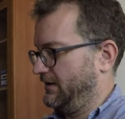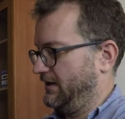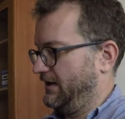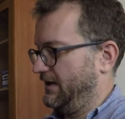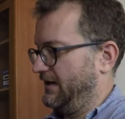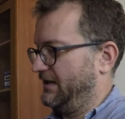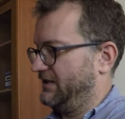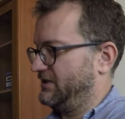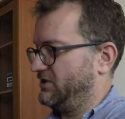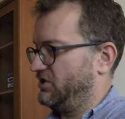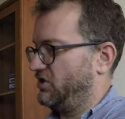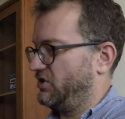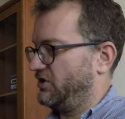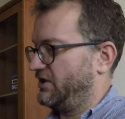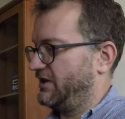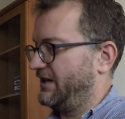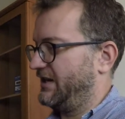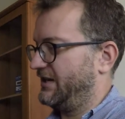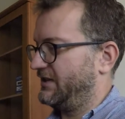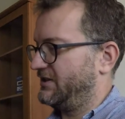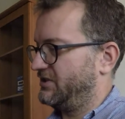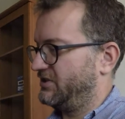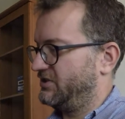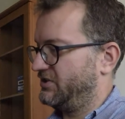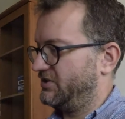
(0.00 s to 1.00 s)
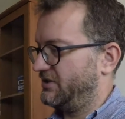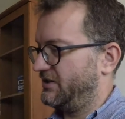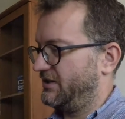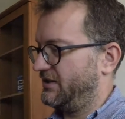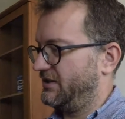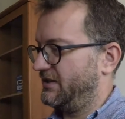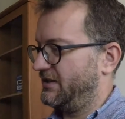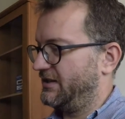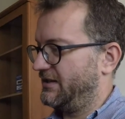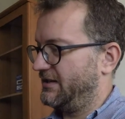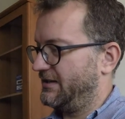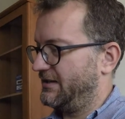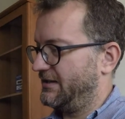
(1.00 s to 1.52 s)
it's not connected to
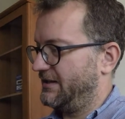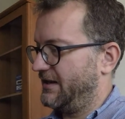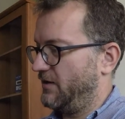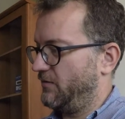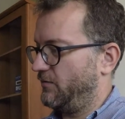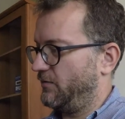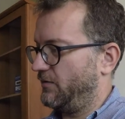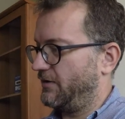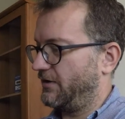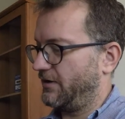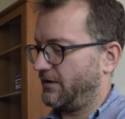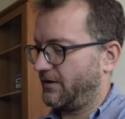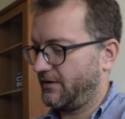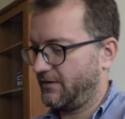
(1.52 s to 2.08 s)
the network.